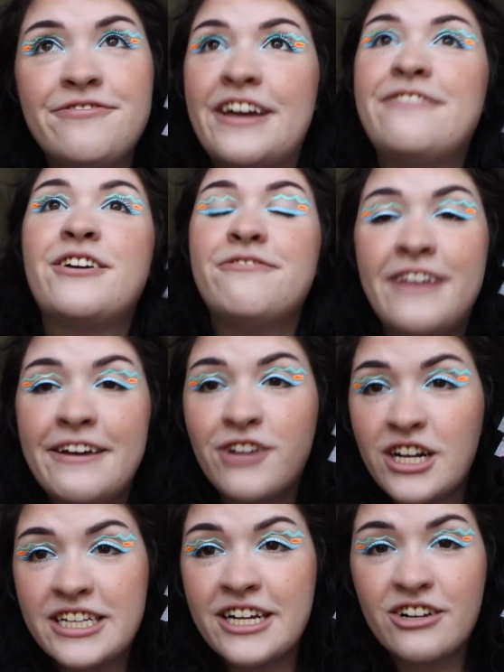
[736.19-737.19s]
favorite,
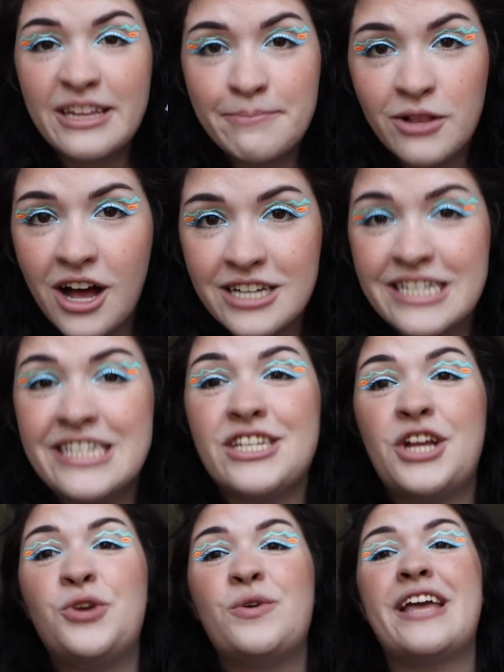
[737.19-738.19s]
favorite clear lip glosses,
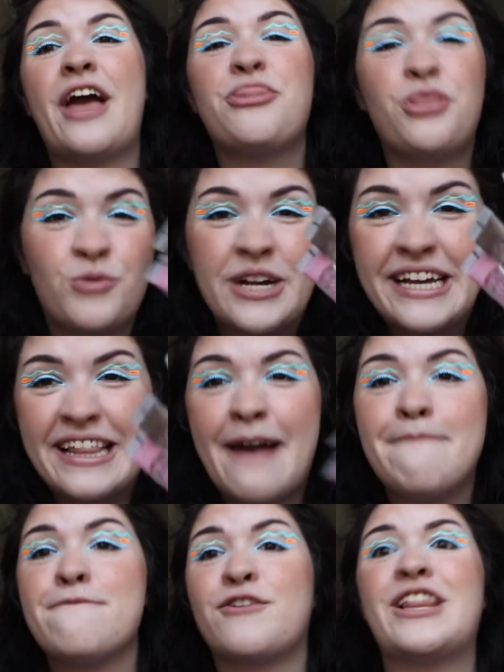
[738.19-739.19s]
and you can get three of
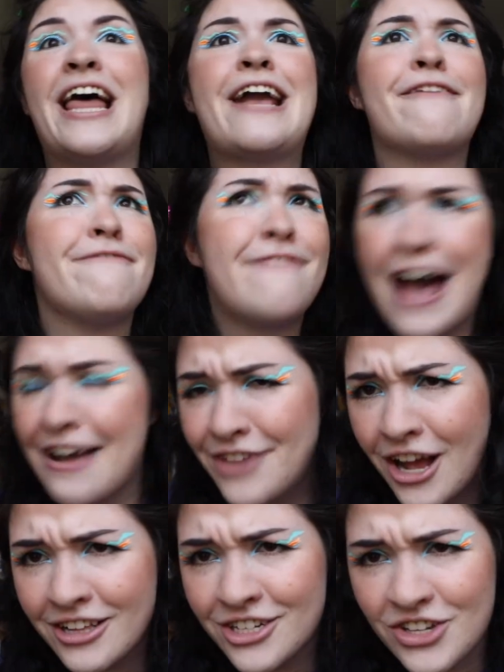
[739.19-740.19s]
them for like five
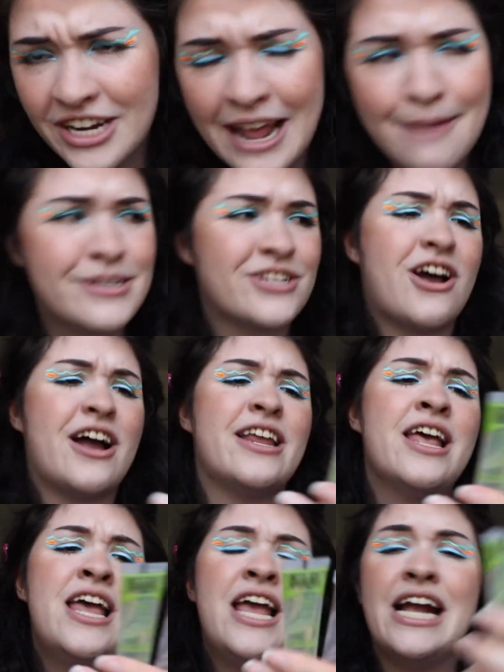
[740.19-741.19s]
dollars on Amazon.